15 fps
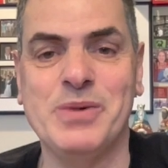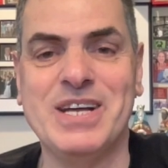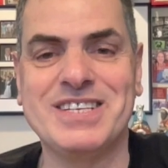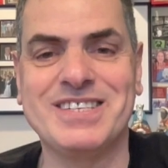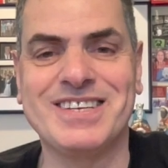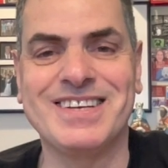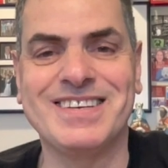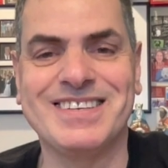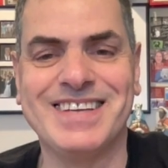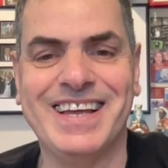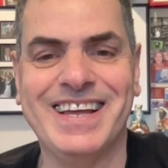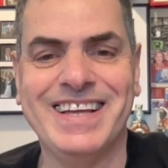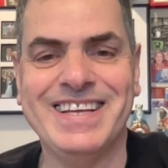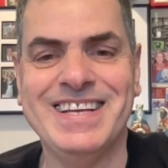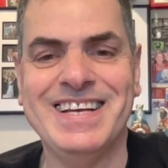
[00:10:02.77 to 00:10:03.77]
blessings.
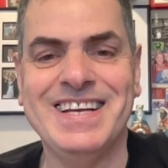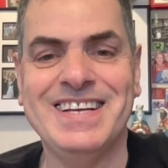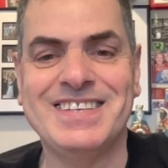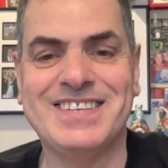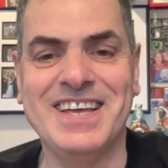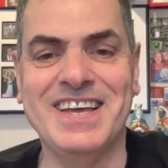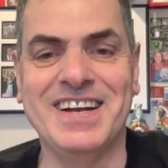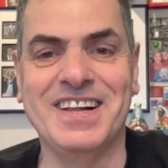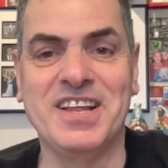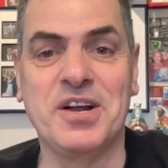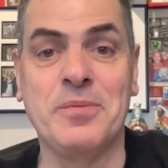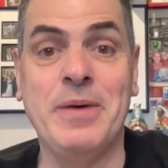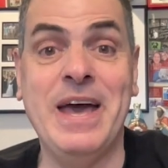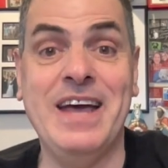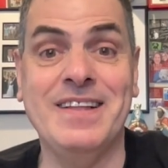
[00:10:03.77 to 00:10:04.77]
See you in a
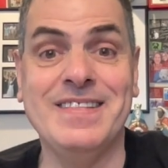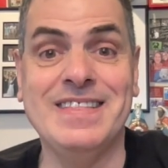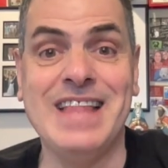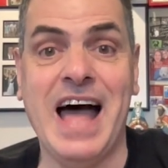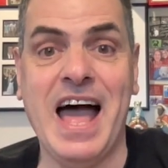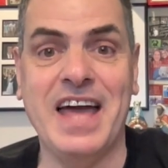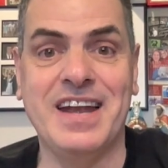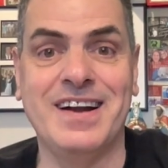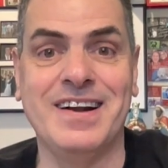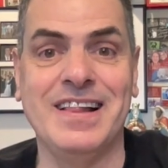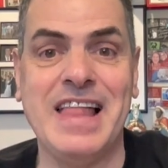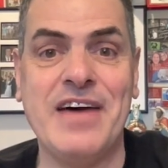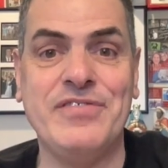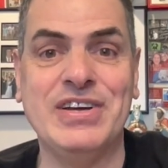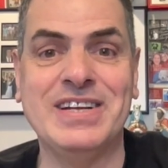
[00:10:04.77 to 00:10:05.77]
little bit. 9 and
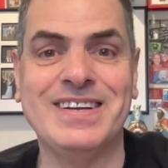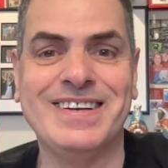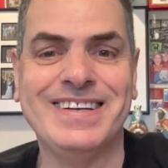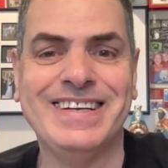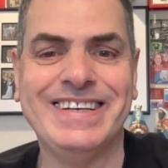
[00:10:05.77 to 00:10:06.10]
11.